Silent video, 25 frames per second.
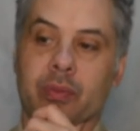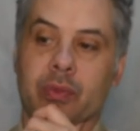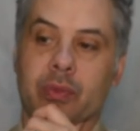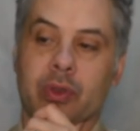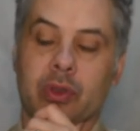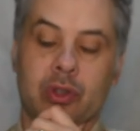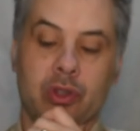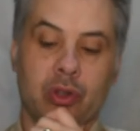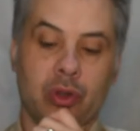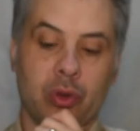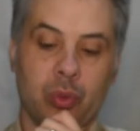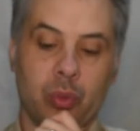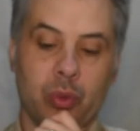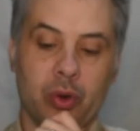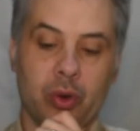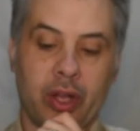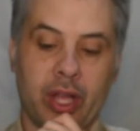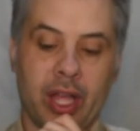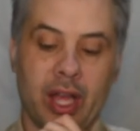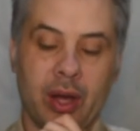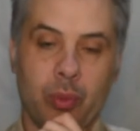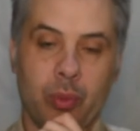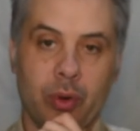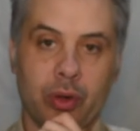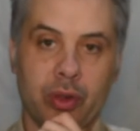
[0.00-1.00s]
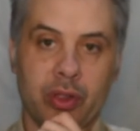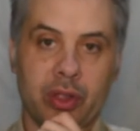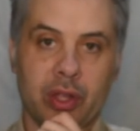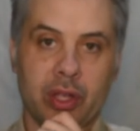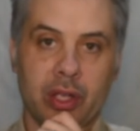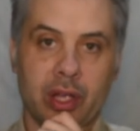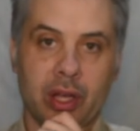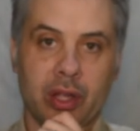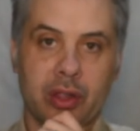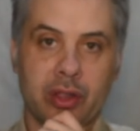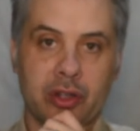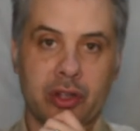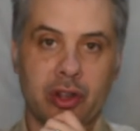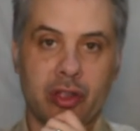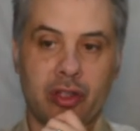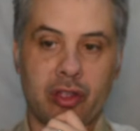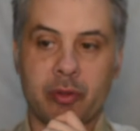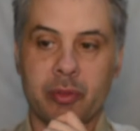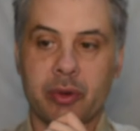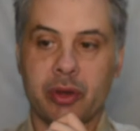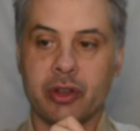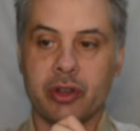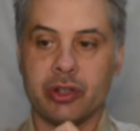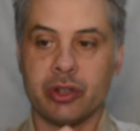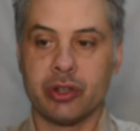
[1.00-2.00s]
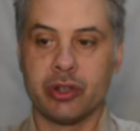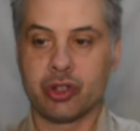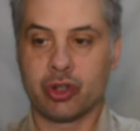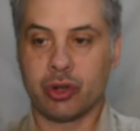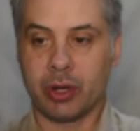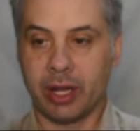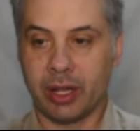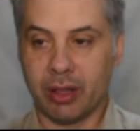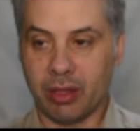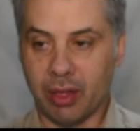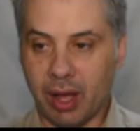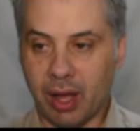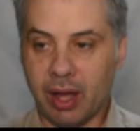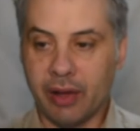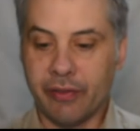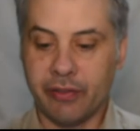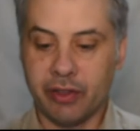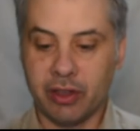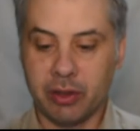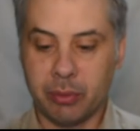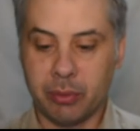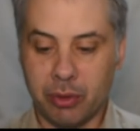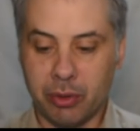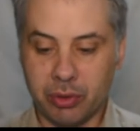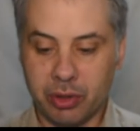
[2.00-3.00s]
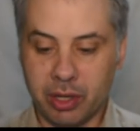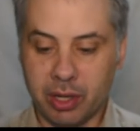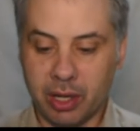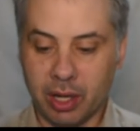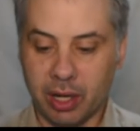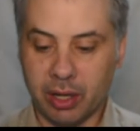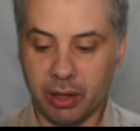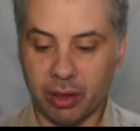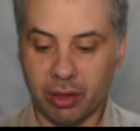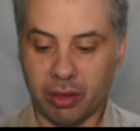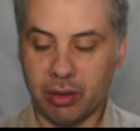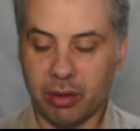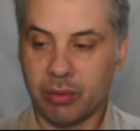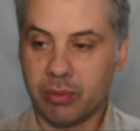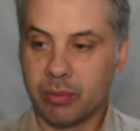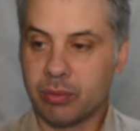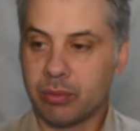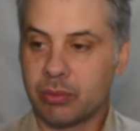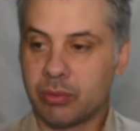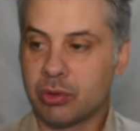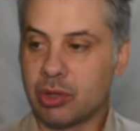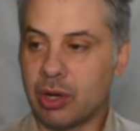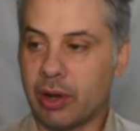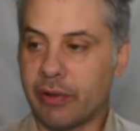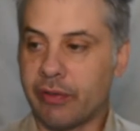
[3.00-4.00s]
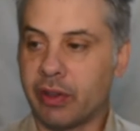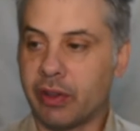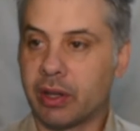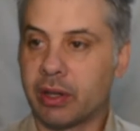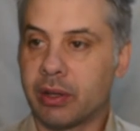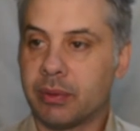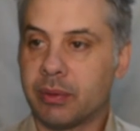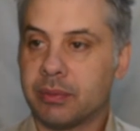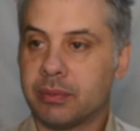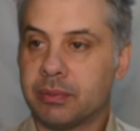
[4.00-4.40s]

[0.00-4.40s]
to work out what the distribution trees are for the multicast traffic.